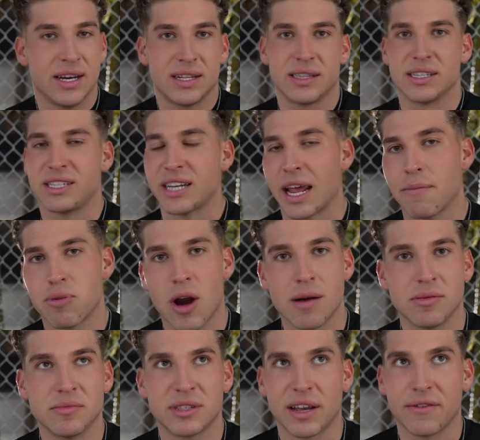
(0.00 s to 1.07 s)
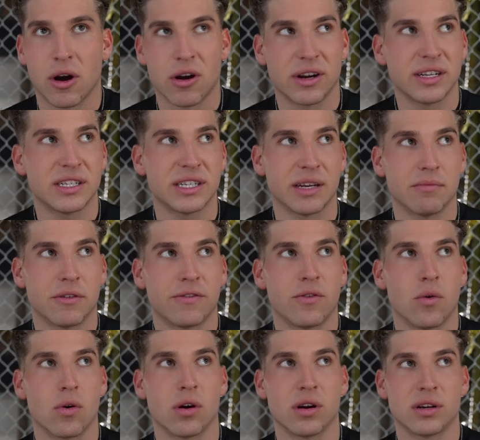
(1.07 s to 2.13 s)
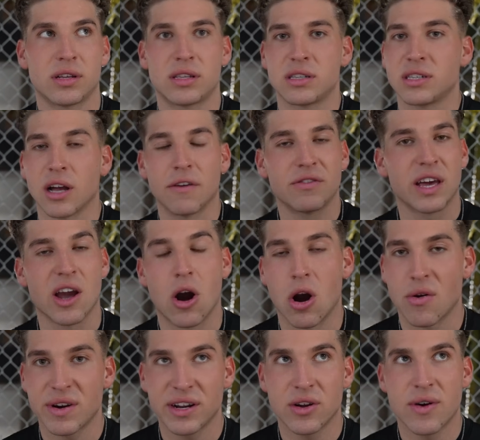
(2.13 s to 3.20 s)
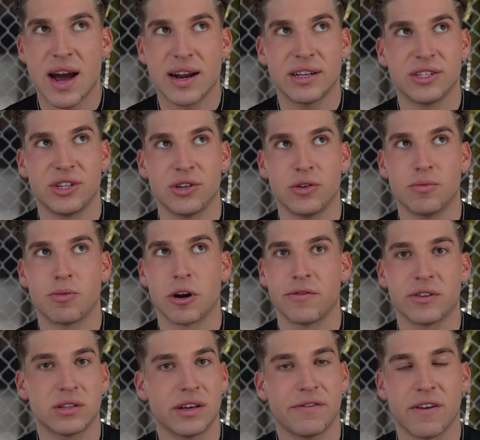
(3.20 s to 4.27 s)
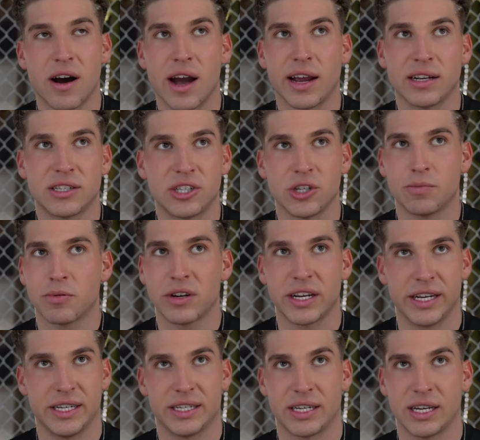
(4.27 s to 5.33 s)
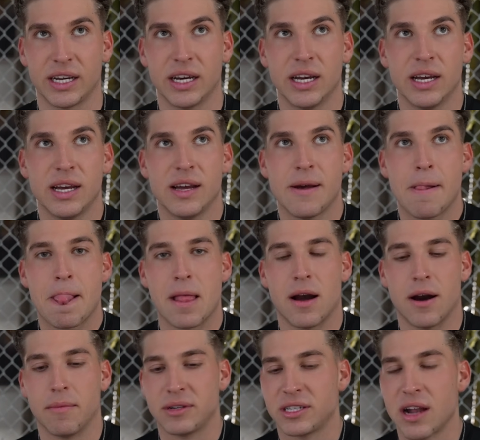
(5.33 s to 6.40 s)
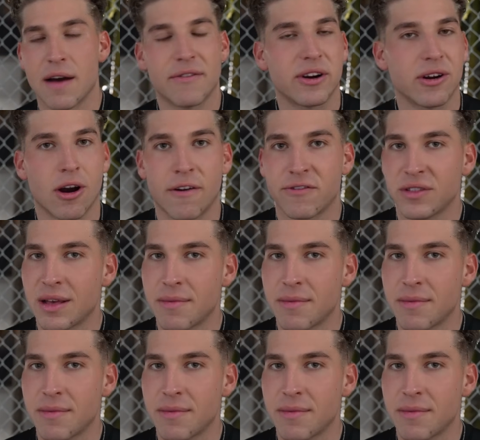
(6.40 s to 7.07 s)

the same problems they've already seen before, stuff they already know how to do perfectly fine, super easy. Um, it's not very hard for